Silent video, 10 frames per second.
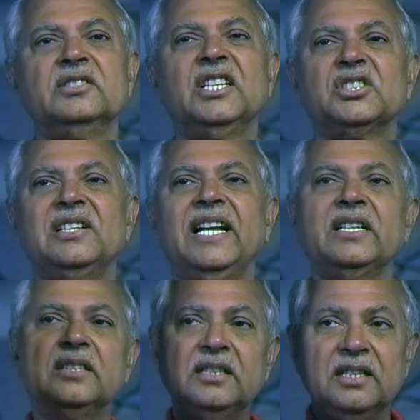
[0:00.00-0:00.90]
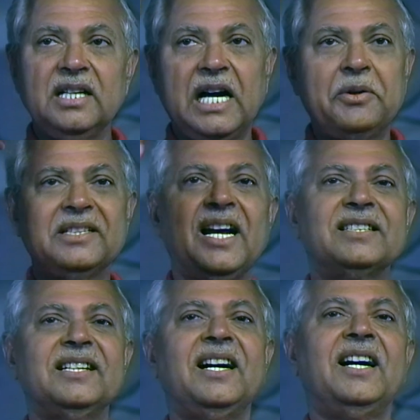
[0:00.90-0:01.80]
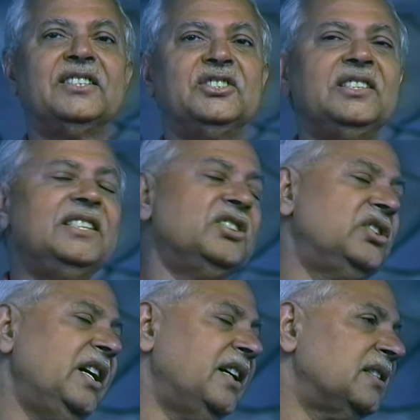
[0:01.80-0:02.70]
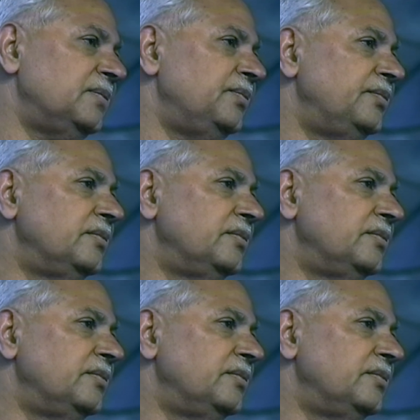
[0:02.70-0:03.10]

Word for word: Just like our Doctor Arjun is there,